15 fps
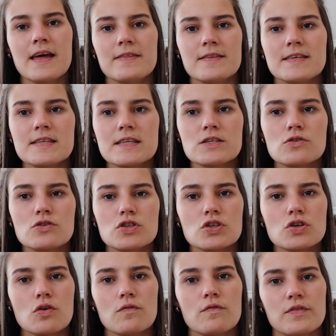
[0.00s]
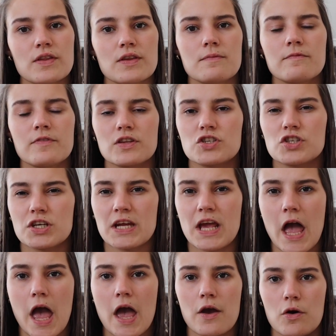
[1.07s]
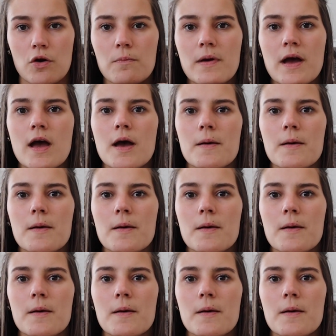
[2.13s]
This is good to comfort them for the journey home